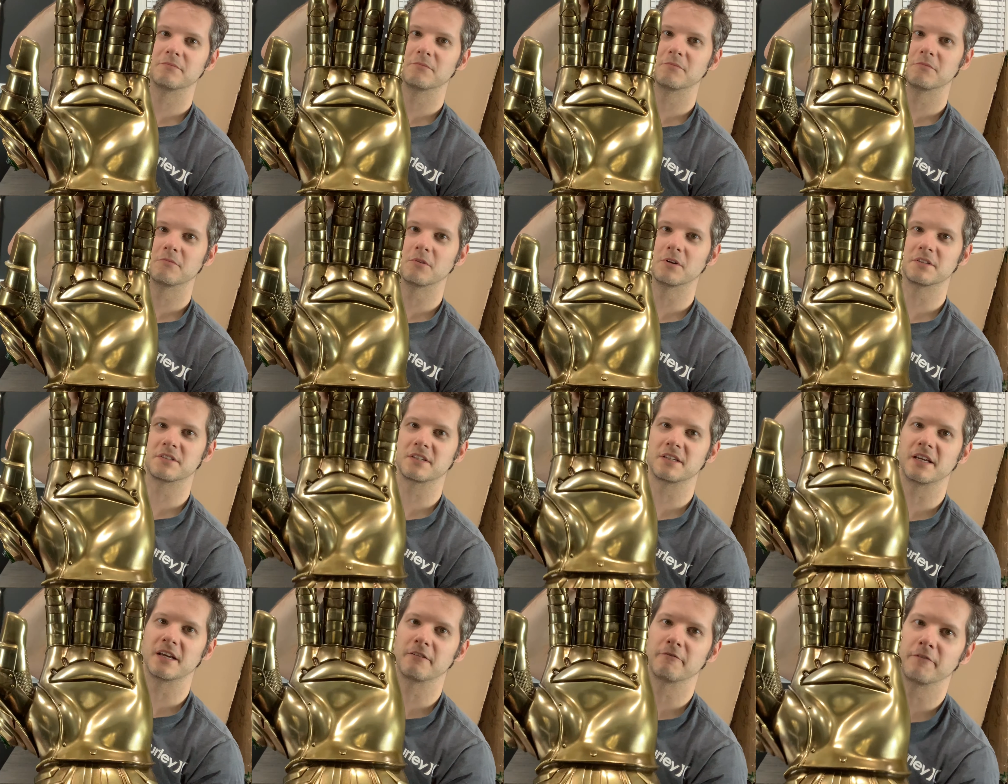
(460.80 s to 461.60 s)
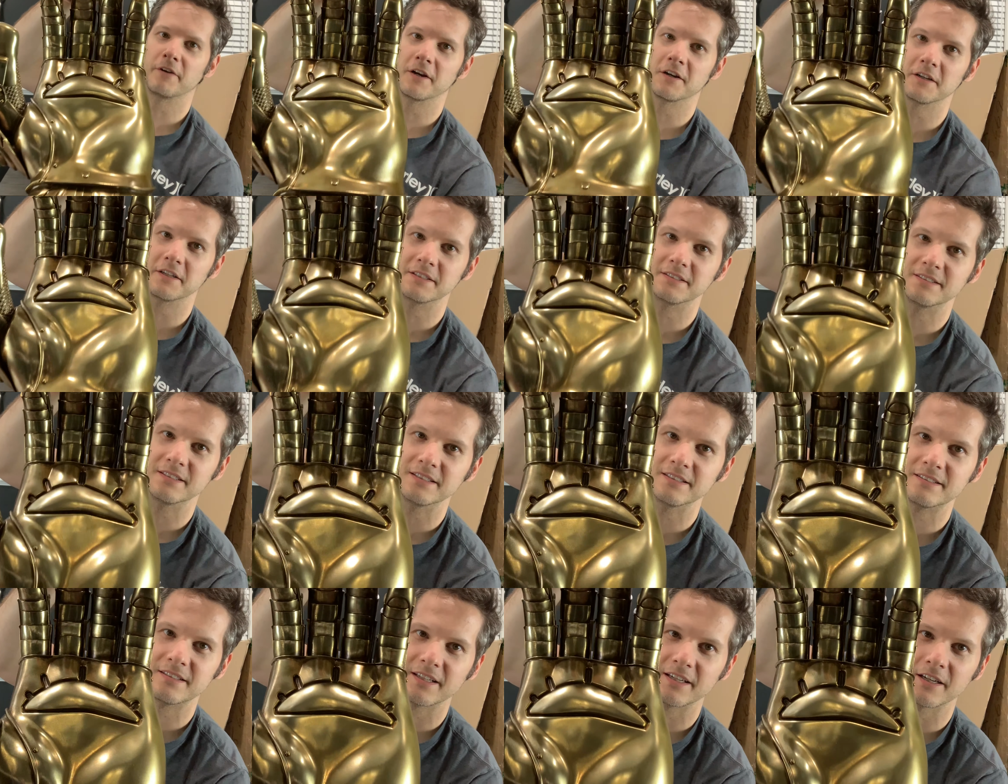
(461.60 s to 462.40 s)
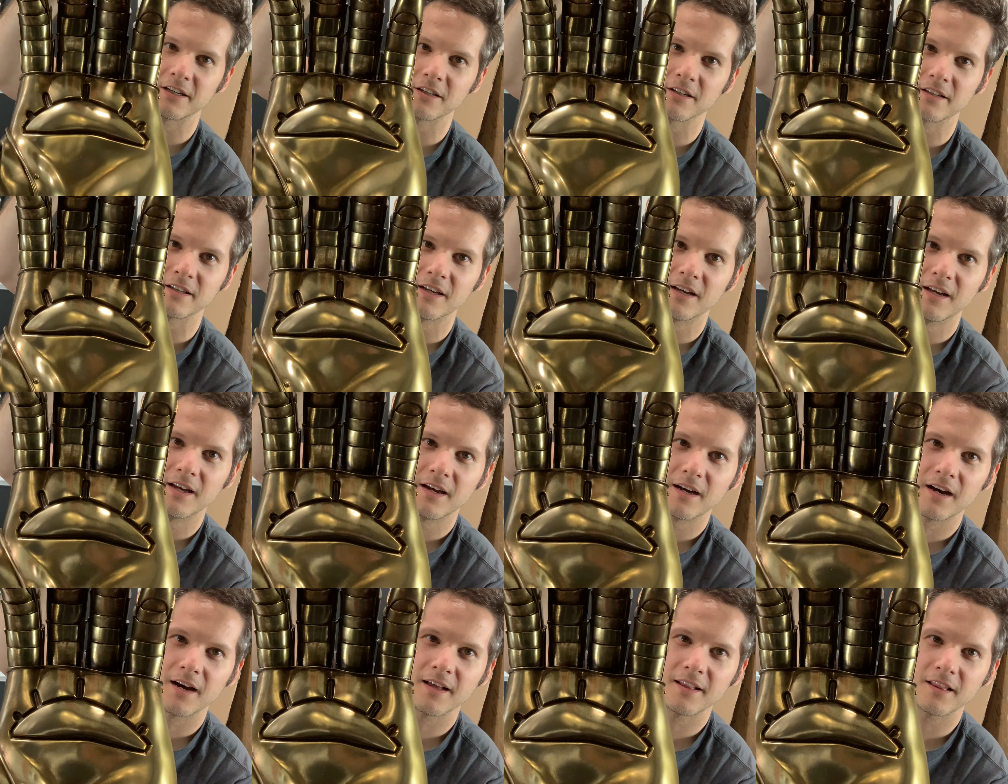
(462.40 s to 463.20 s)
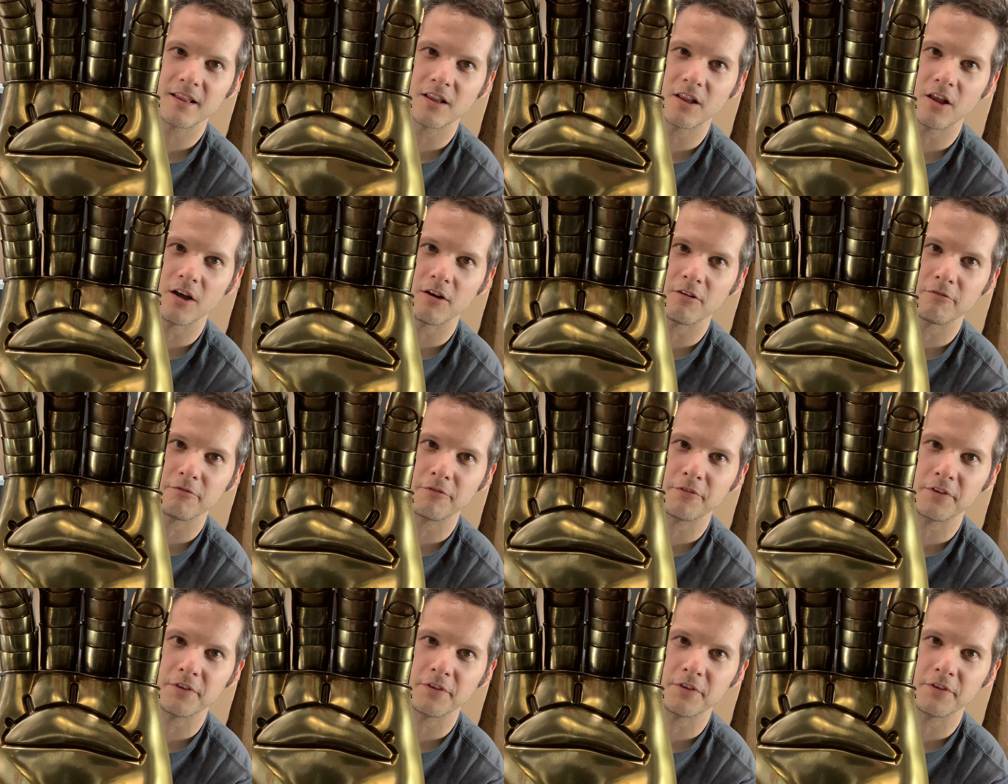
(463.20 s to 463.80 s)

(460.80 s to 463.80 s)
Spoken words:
Once again, very detailed. I love